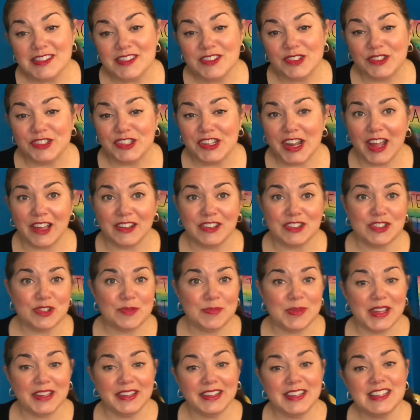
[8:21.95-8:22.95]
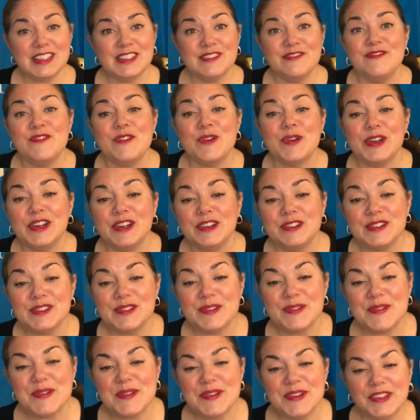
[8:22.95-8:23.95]
Your child should be at least four years
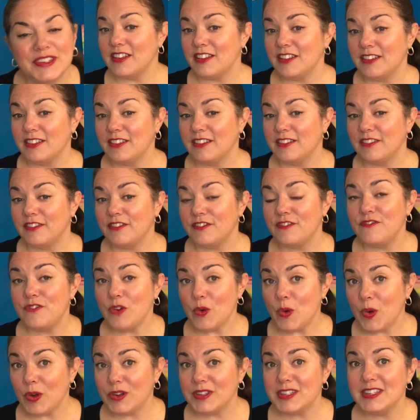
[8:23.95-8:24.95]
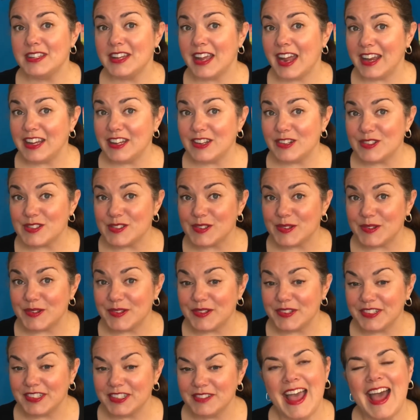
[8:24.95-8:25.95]
old, four to nine years
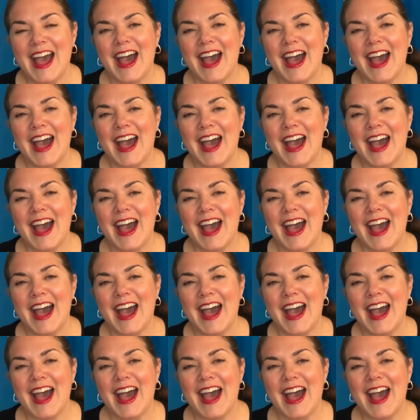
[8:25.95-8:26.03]
old.